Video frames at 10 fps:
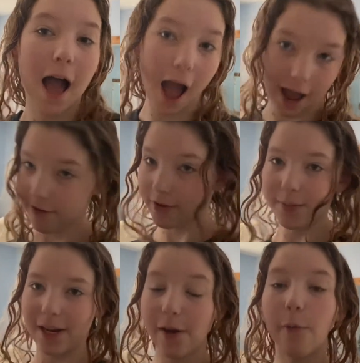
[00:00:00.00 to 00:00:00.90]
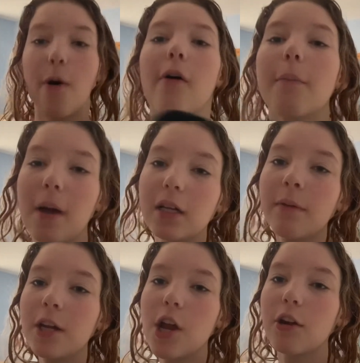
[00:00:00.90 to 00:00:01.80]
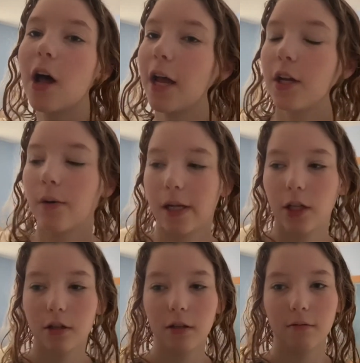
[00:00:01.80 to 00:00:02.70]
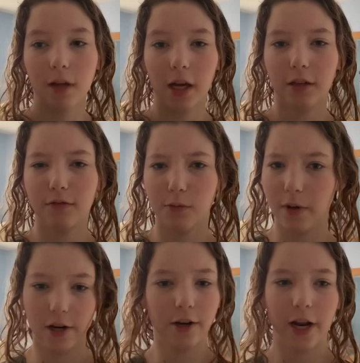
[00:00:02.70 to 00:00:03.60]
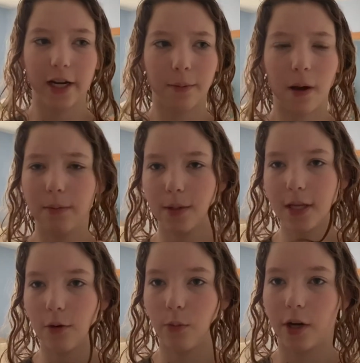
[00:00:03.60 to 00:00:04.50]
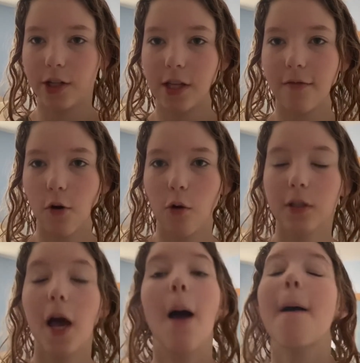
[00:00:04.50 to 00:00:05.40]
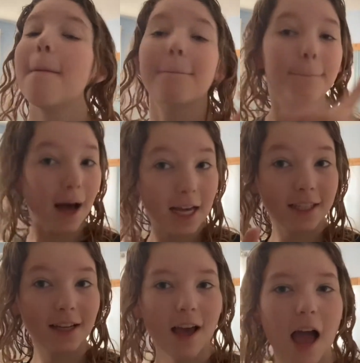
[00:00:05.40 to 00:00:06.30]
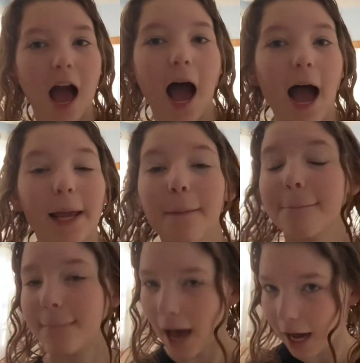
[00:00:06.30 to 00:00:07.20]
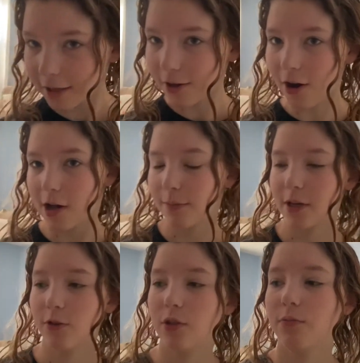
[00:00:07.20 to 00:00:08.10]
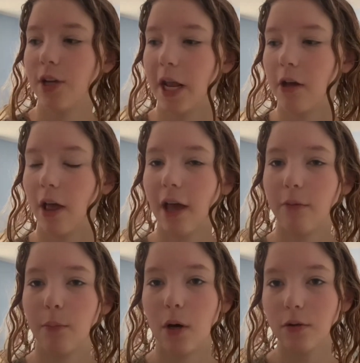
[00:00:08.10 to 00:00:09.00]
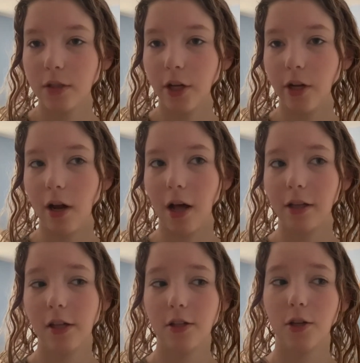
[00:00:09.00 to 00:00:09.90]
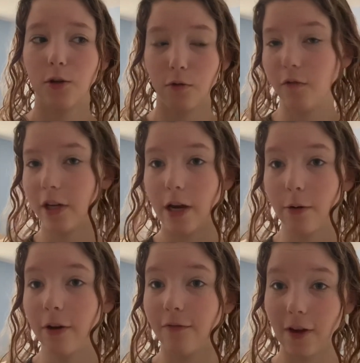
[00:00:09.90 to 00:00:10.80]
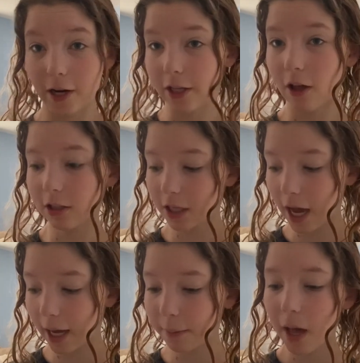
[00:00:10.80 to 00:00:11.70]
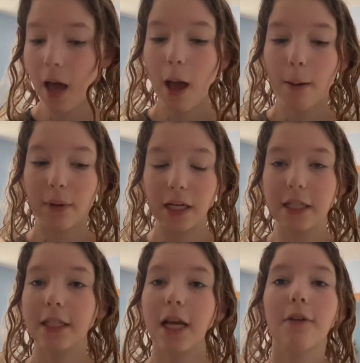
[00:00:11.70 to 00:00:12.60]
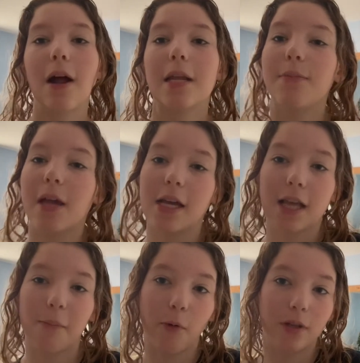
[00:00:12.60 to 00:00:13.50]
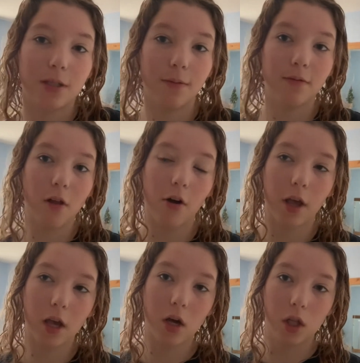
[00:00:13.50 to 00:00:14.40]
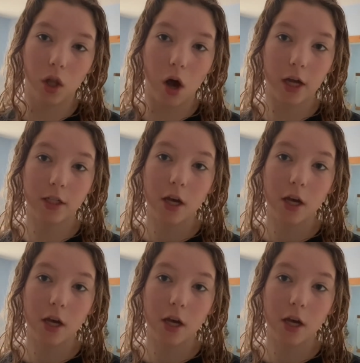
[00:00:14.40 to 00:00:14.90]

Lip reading: Hi everybody, welcome back to my channel. I know I look kind of weird and I probably sound weird because I have a cold, but I am back on my YouTube channel. I haven't posted at least a new video in a very long time, but I need to get ready because I'm going to be vlogging a lot